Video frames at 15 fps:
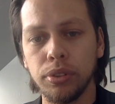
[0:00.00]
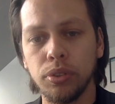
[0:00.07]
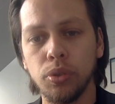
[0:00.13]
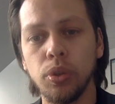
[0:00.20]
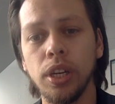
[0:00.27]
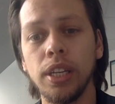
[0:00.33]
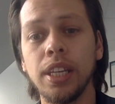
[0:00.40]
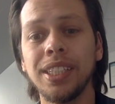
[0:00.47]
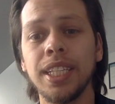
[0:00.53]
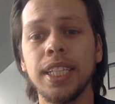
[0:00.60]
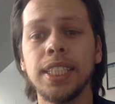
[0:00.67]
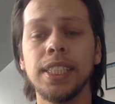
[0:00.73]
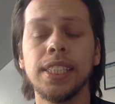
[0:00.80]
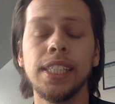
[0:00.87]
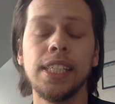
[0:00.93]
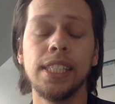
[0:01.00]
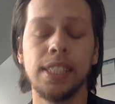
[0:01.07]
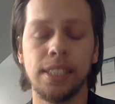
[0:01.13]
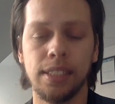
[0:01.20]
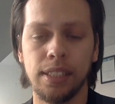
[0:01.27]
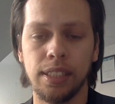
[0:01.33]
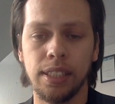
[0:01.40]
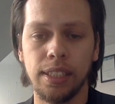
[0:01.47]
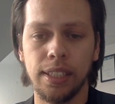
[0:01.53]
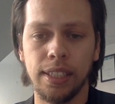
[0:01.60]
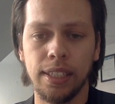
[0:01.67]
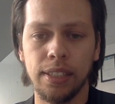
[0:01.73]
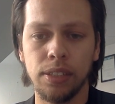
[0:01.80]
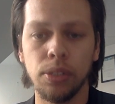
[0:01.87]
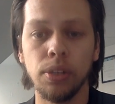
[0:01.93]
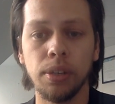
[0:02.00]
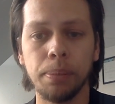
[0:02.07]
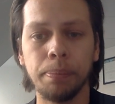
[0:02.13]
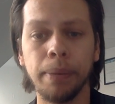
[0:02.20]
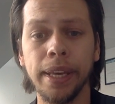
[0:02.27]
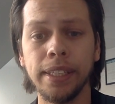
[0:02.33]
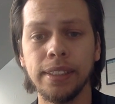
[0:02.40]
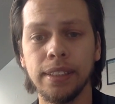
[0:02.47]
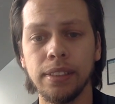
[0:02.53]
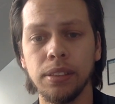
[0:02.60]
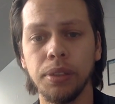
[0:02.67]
tree that exists in certain places.